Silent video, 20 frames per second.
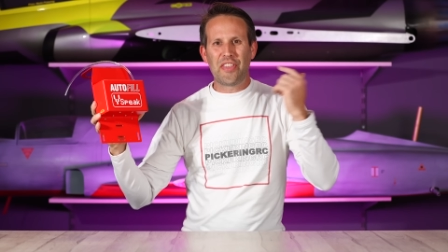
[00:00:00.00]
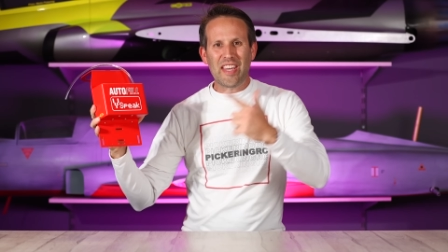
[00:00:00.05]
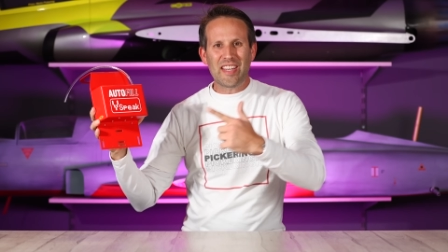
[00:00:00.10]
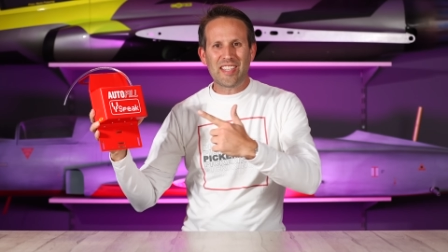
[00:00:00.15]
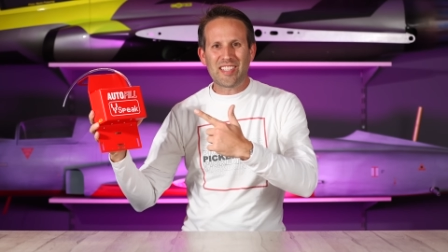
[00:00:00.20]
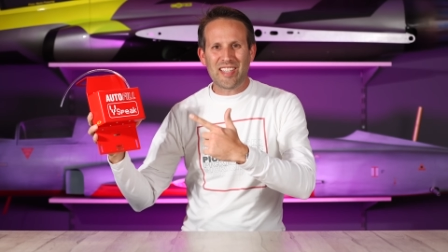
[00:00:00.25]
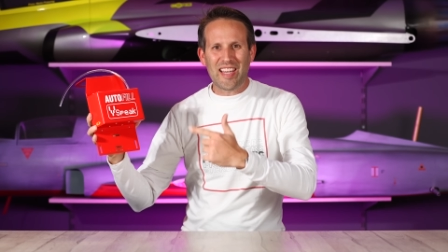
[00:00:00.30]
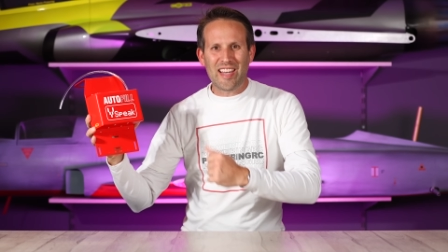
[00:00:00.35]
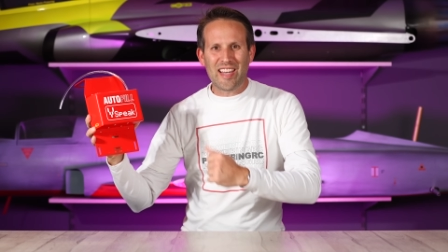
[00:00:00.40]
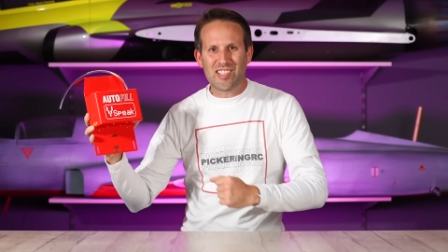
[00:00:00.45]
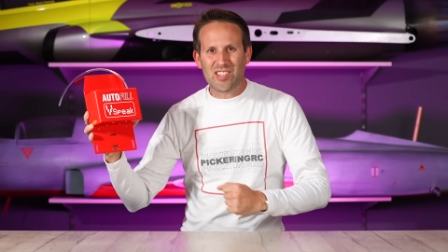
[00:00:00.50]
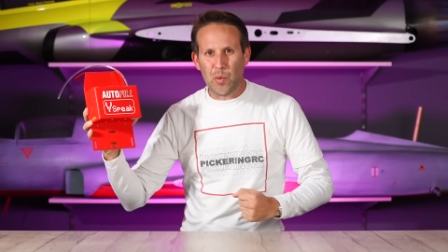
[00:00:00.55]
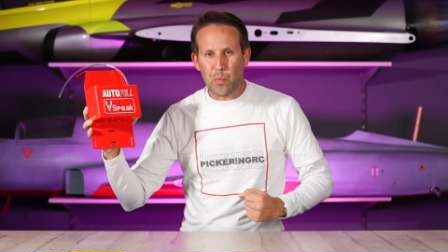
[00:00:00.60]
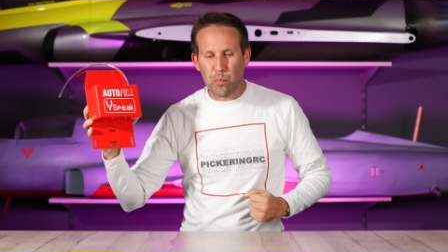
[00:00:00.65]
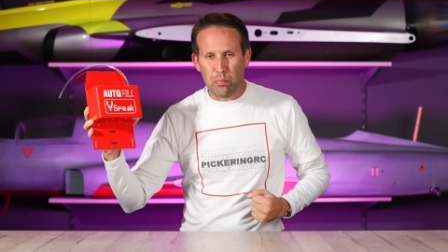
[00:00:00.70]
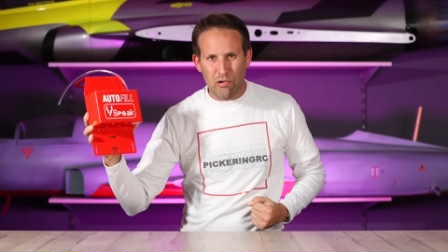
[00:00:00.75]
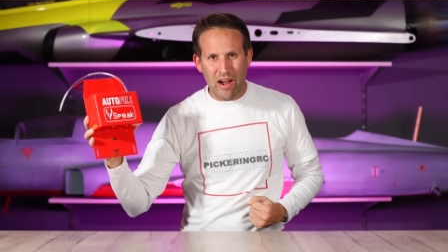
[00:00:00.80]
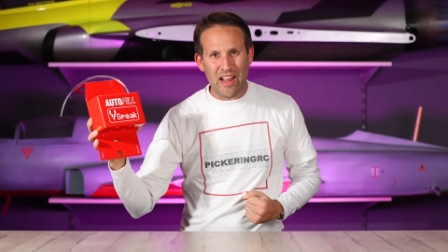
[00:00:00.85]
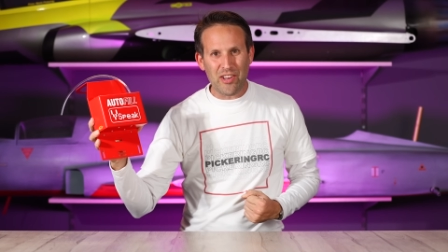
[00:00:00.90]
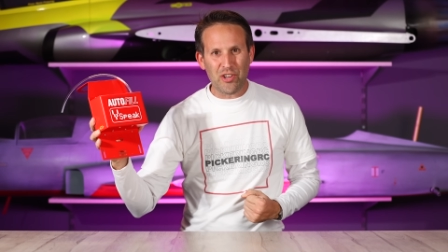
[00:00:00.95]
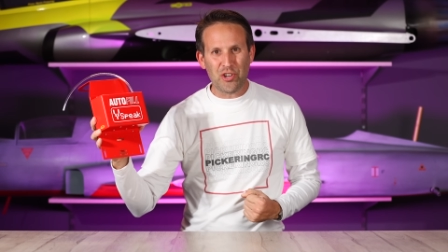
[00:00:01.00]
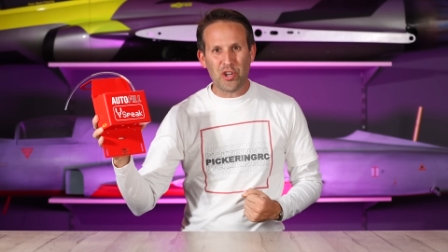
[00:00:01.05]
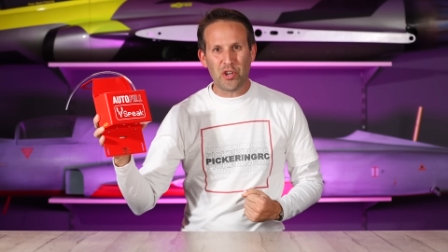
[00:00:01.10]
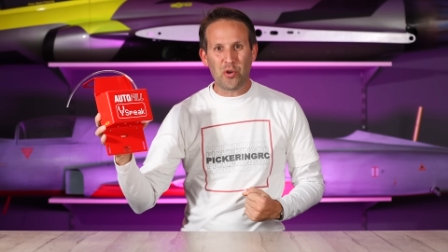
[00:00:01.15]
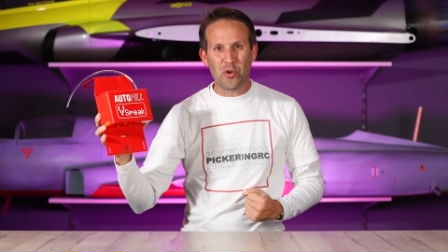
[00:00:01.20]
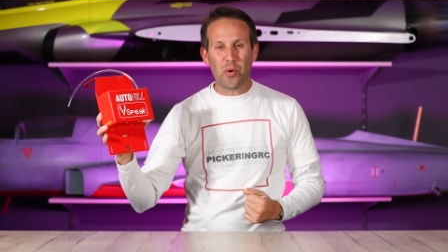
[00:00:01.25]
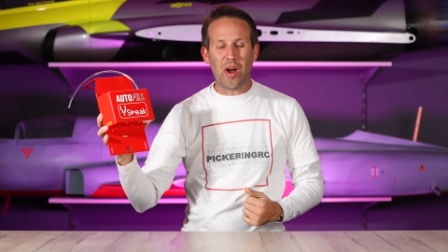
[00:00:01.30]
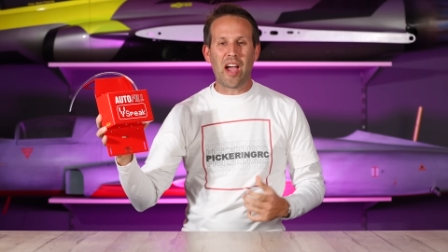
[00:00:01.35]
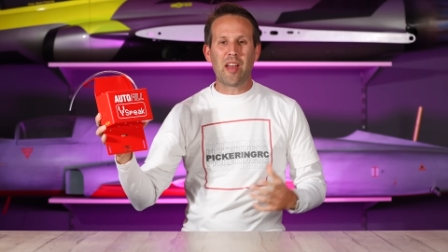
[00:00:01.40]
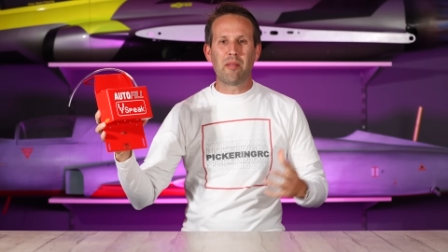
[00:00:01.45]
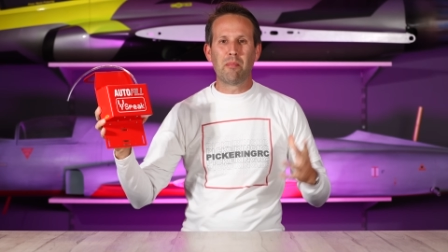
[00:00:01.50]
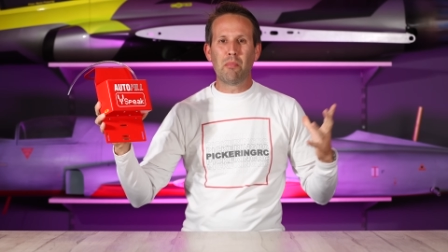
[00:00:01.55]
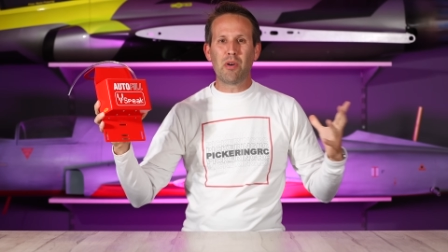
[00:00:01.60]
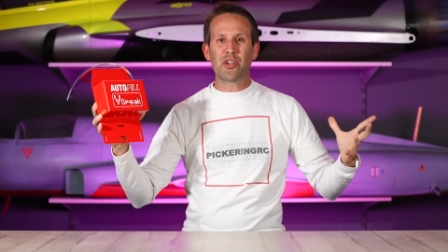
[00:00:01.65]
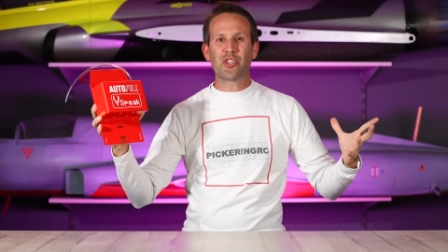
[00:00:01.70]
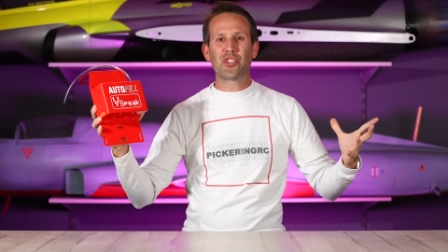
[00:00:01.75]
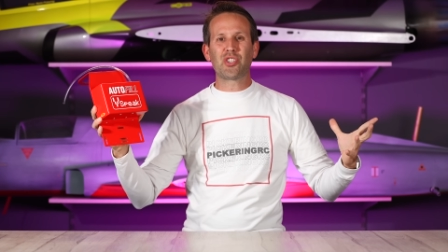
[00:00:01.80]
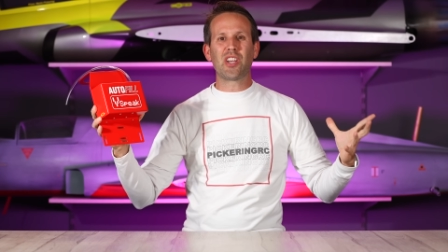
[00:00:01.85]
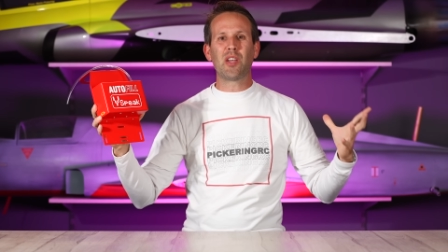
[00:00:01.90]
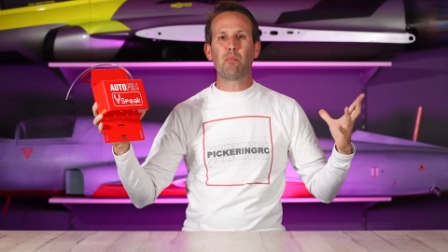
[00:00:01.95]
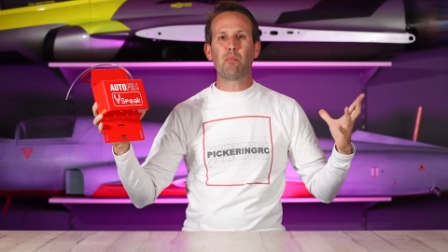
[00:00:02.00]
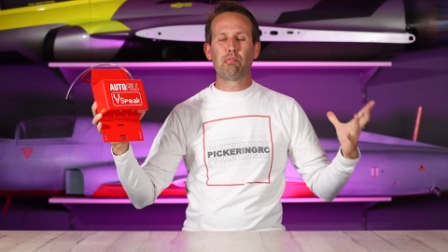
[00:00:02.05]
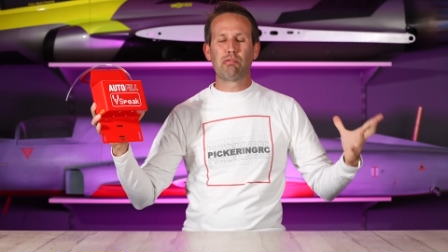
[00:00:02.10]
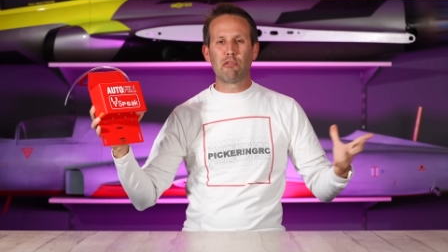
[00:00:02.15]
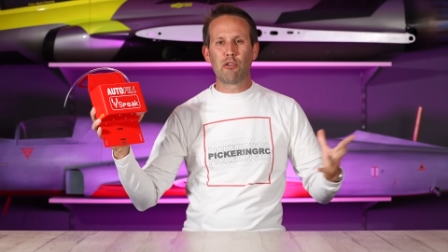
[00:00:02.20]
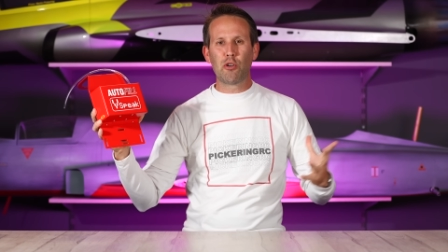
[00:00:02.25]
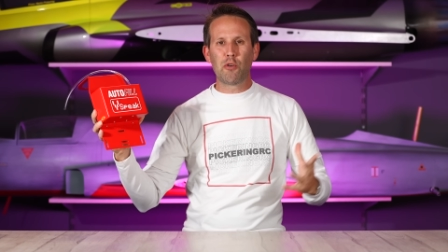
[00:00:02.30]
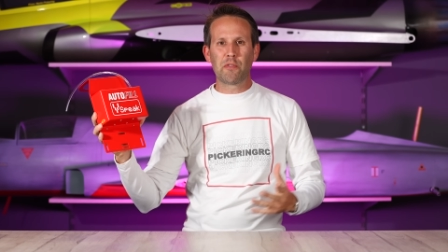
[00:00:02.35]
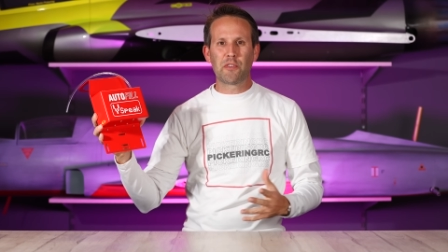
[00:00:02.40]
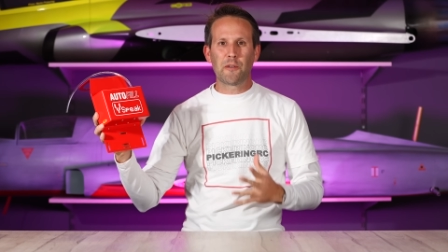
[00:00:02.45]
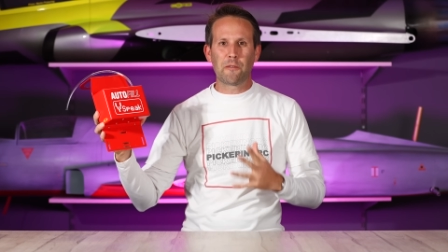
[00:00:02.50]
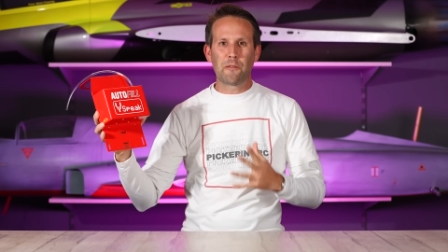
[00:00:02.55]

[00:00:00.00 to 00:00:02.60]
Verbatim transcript: This is the brand new and much improved